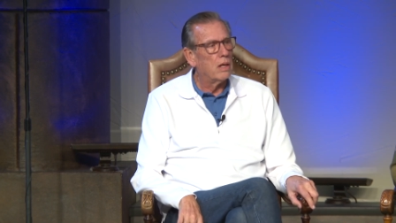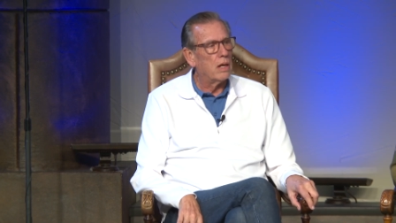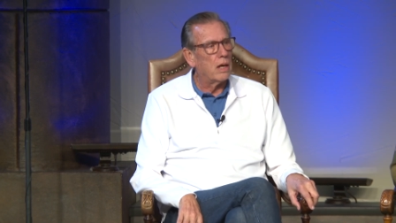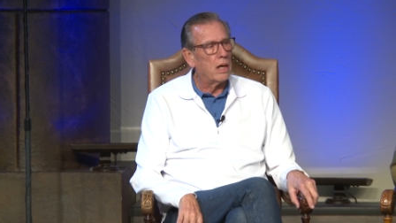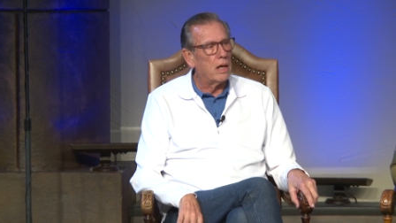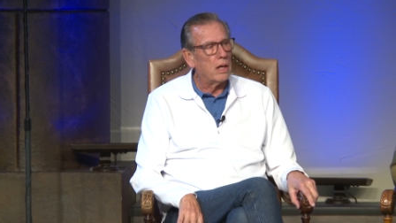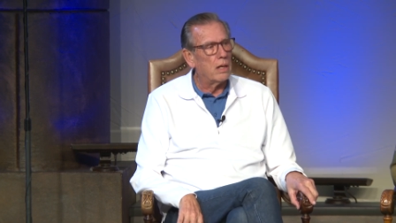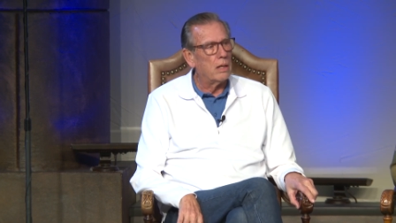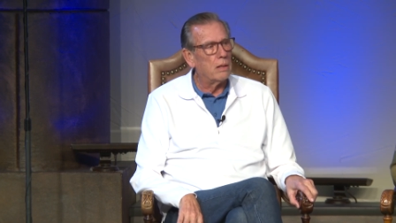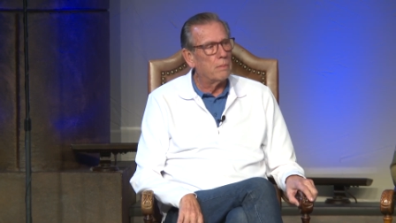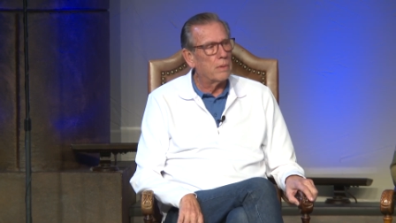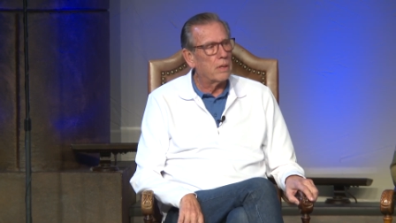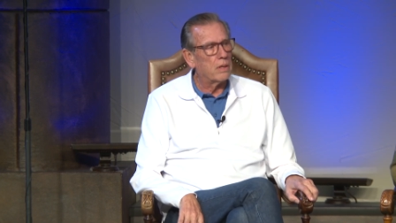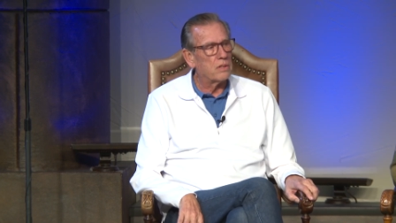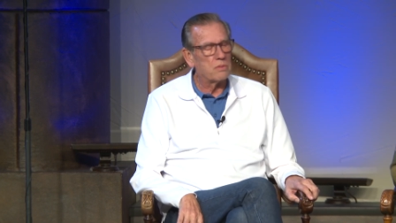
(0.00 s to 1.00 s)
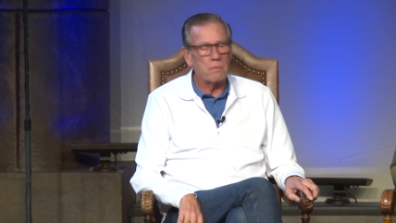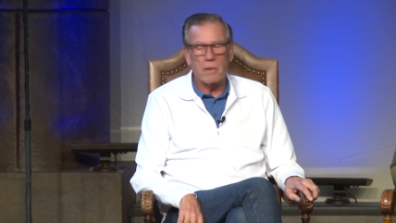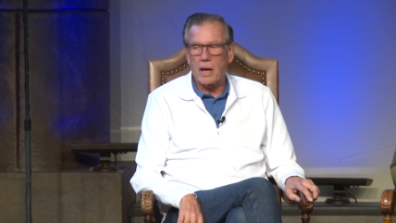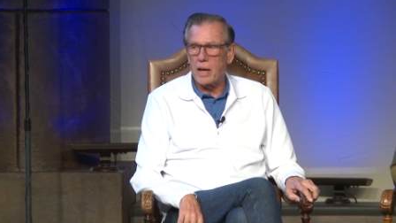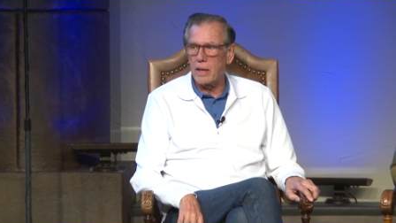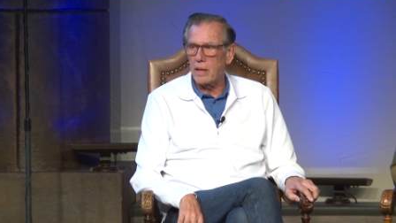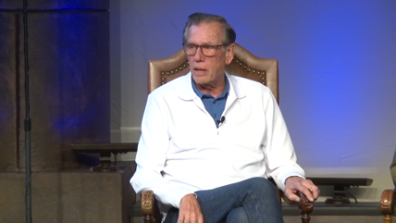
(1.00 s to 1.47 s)
because
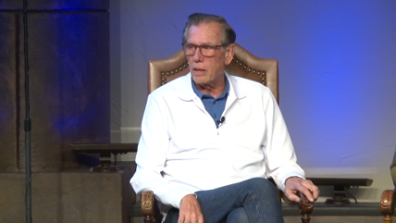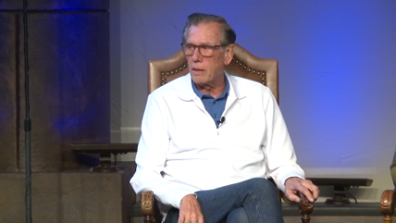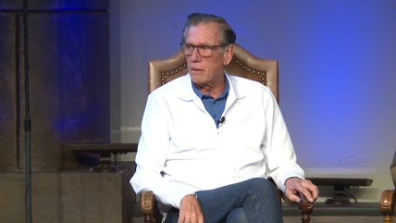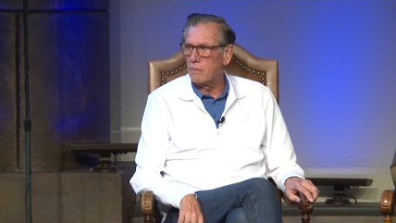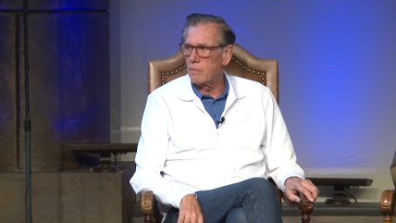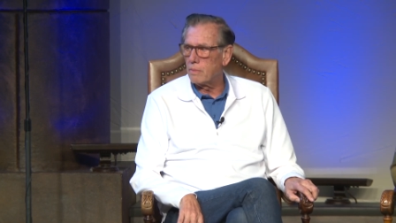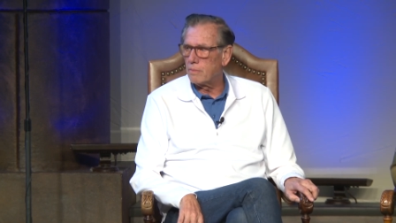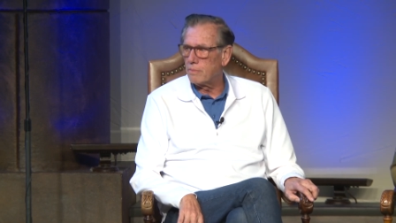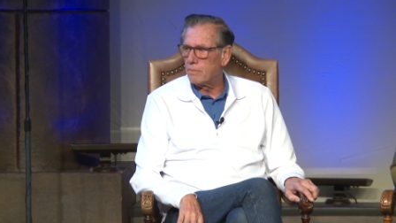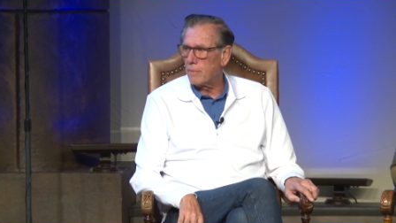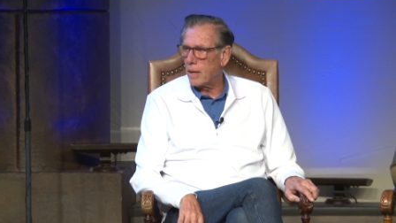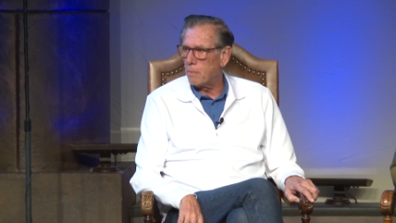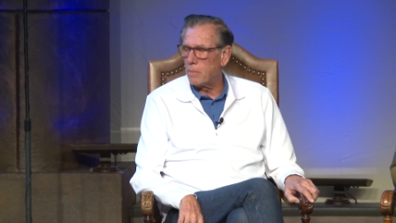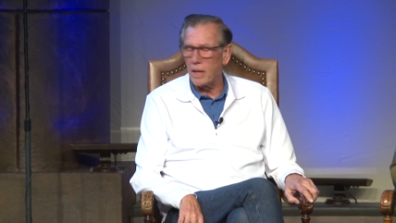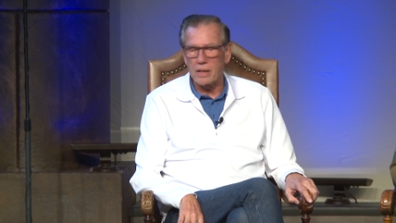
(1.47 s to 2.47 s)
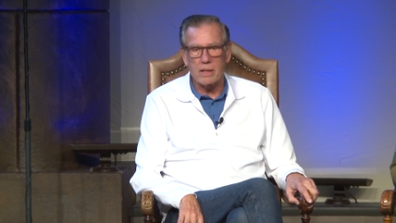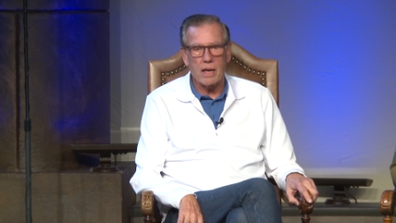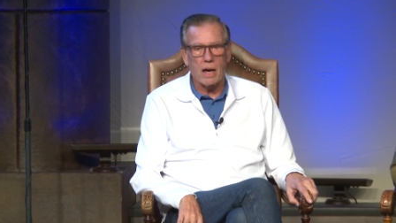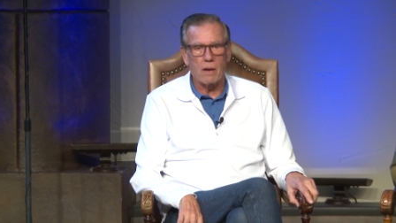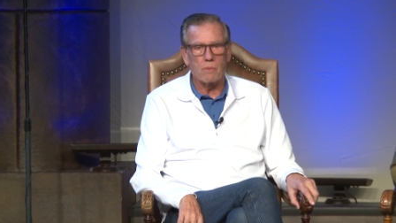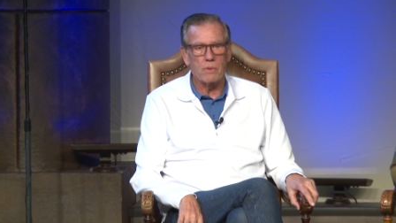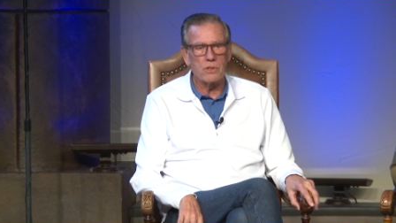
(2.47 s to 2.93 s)
my blood
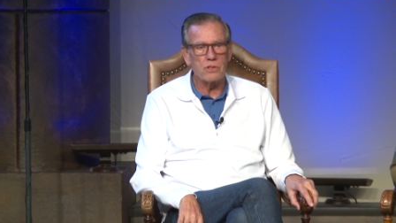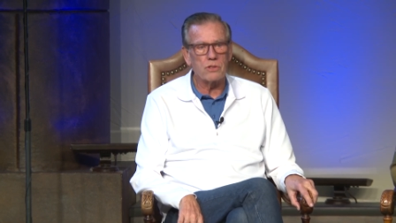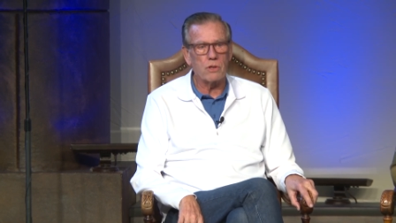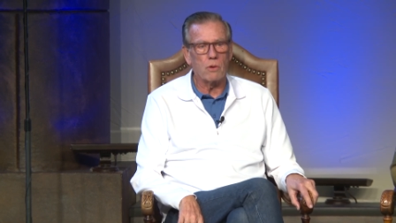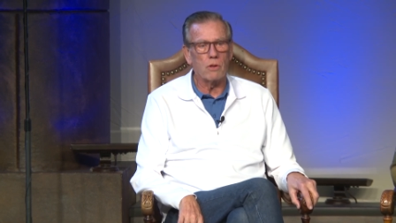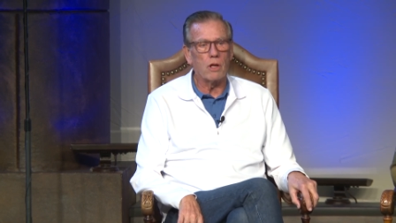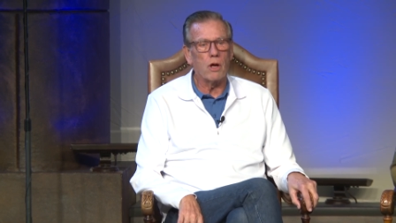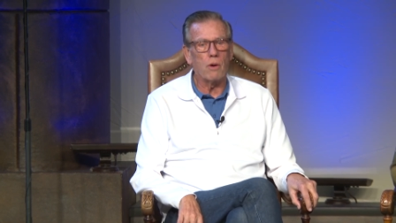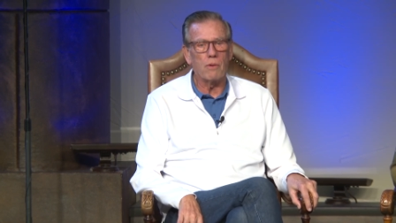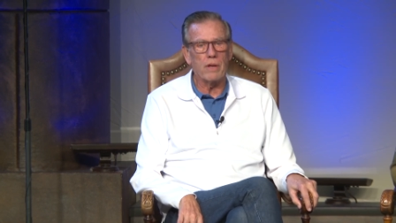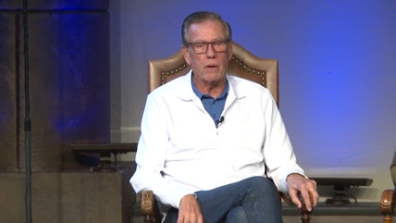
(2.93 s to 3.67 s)
count was so low.